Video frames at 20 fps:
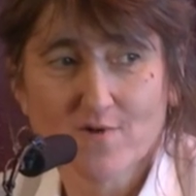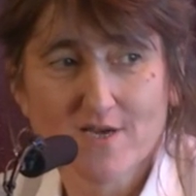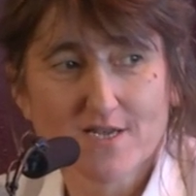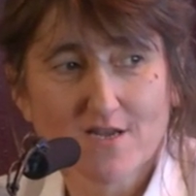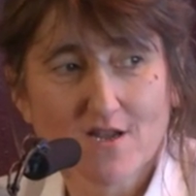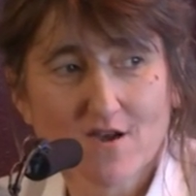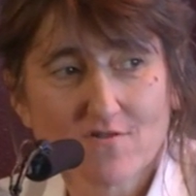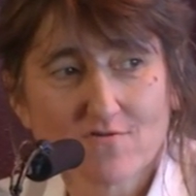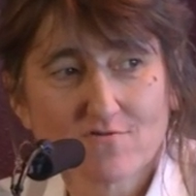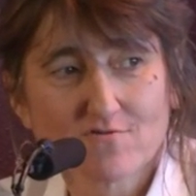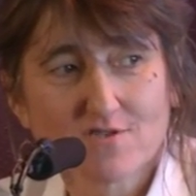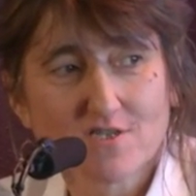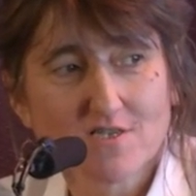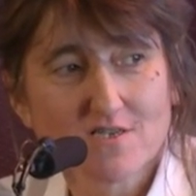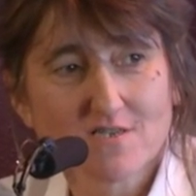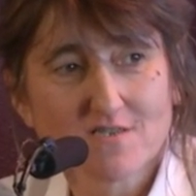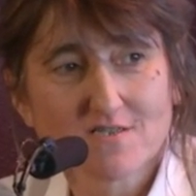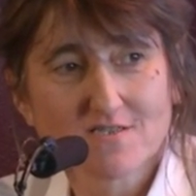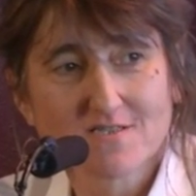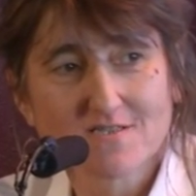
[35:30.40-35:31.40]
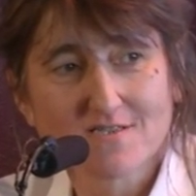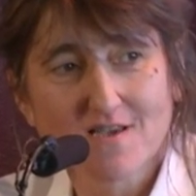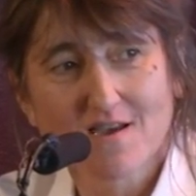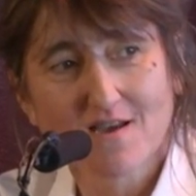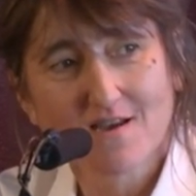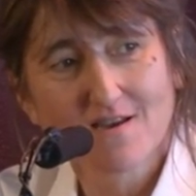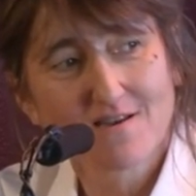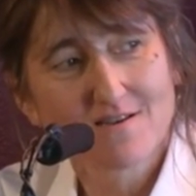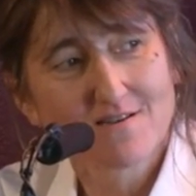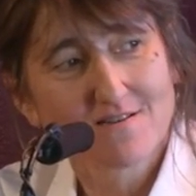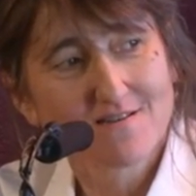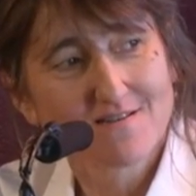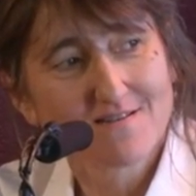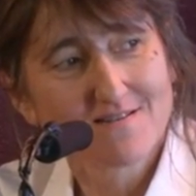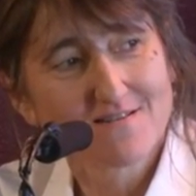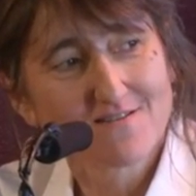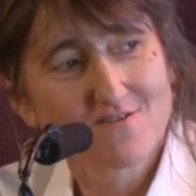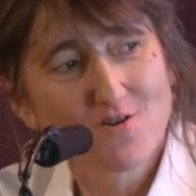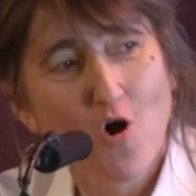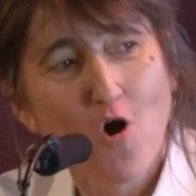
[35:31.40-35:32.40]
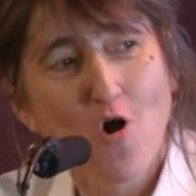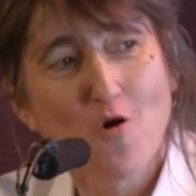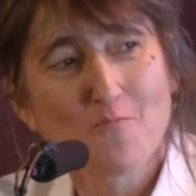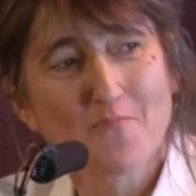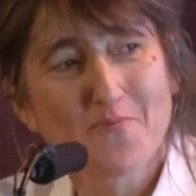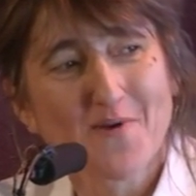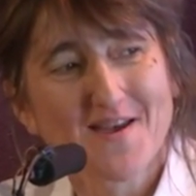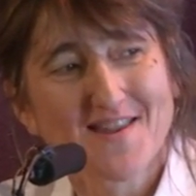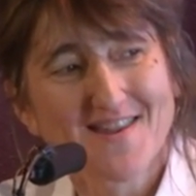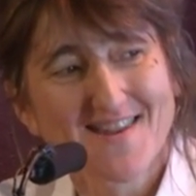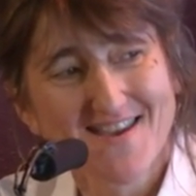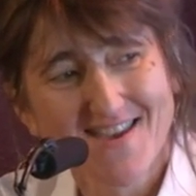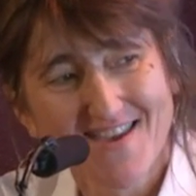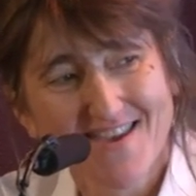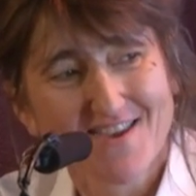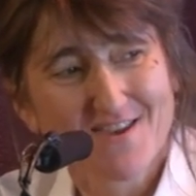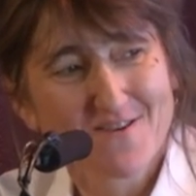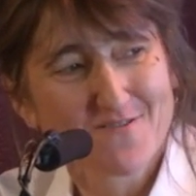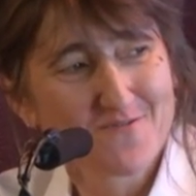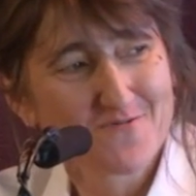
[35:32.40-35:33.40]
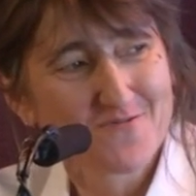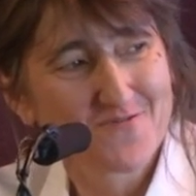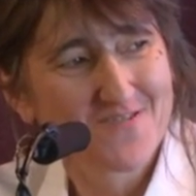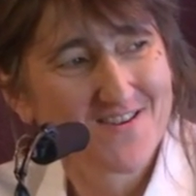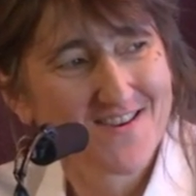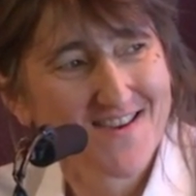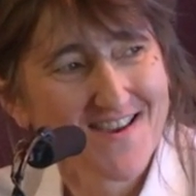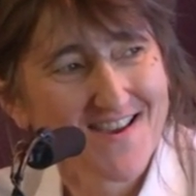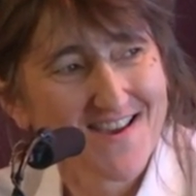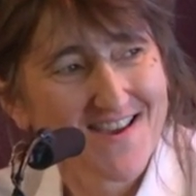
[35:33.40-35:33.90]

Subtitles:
we know, does not believe